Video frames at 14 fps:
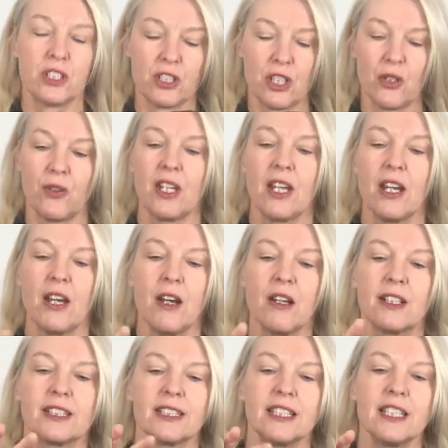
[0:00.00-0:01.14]
So
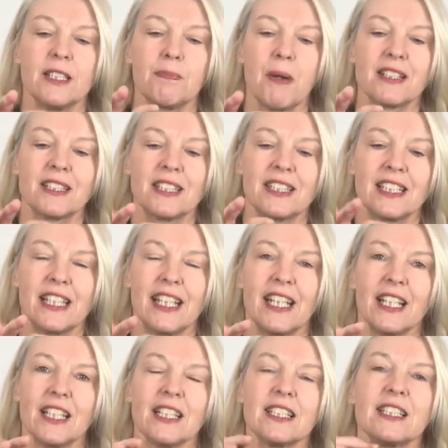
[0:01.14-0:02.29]
this button
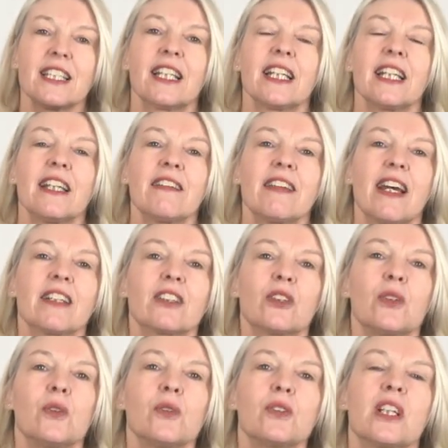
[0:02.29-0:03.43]
here, stick it in that
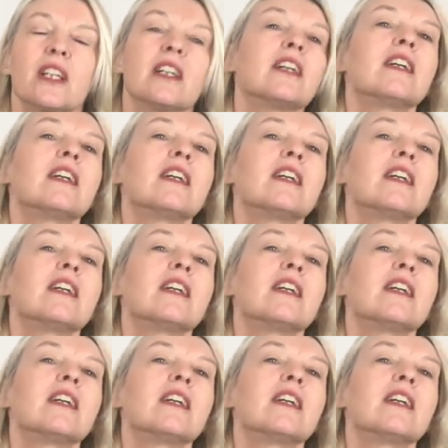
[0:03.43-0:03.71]
corner,